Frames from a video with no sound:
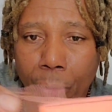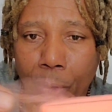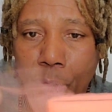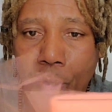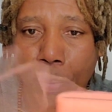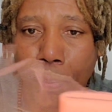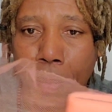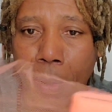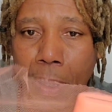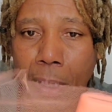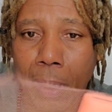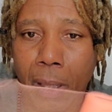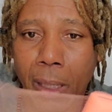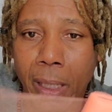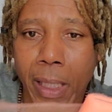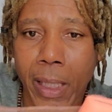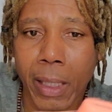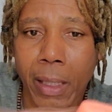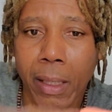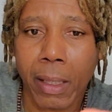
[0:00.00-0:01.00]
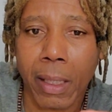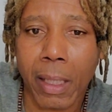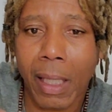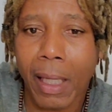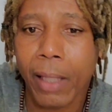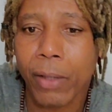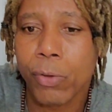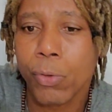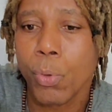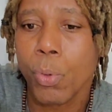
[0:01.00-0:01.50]
the spawn net
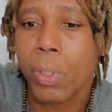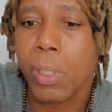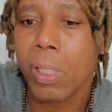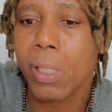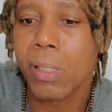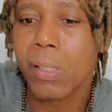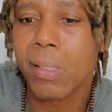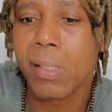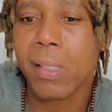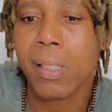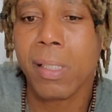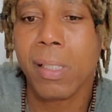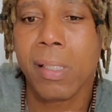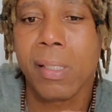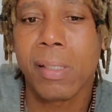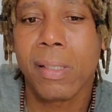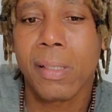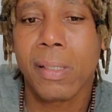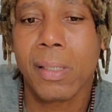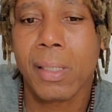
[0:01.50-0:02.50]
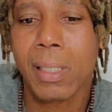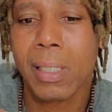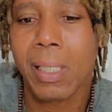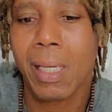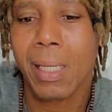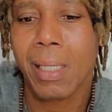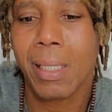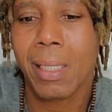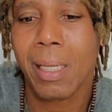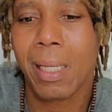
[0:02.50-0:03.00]
as you can see it's
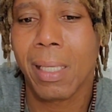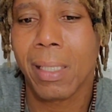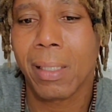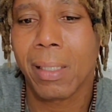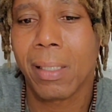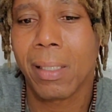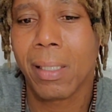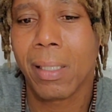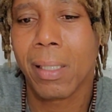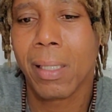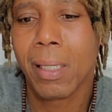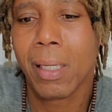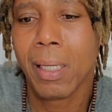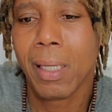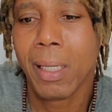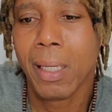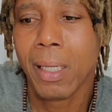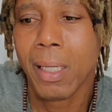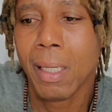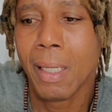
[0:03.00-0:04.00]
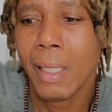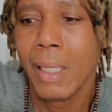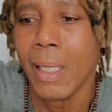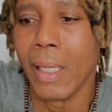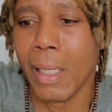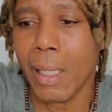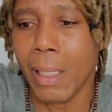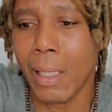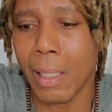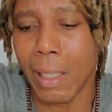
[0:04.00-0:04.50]
got like
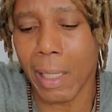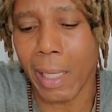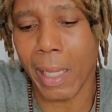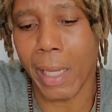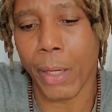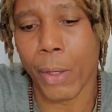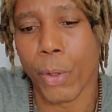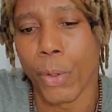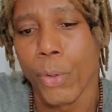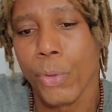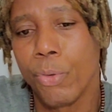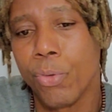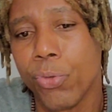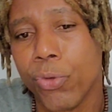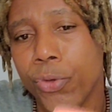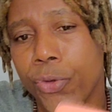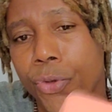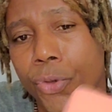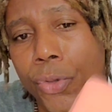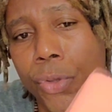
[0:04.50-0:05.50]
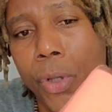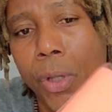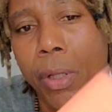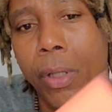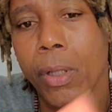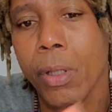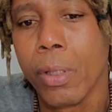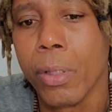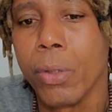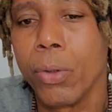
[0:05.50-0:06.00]
layers
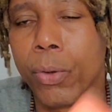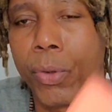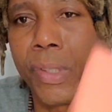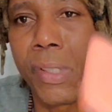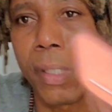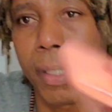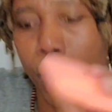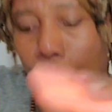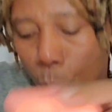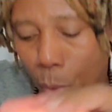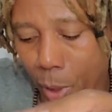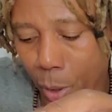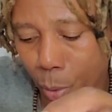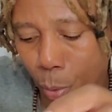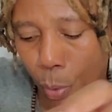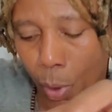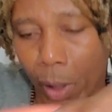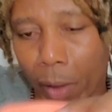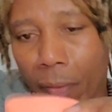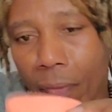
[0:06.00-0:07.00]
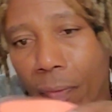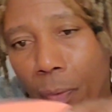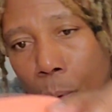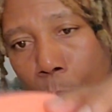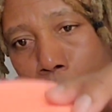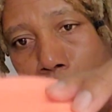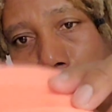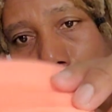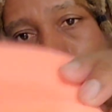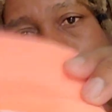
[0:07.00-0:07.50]
you see when you
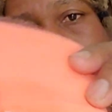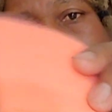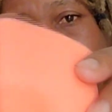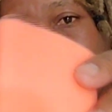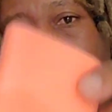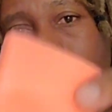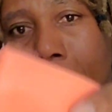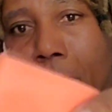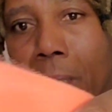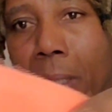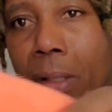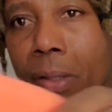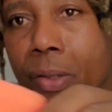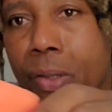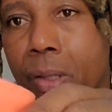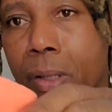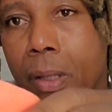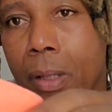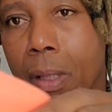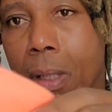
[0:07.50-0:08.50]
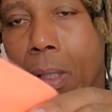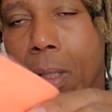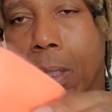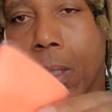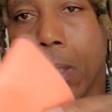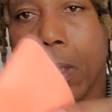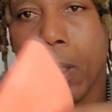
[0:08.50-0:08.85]
unfold it like this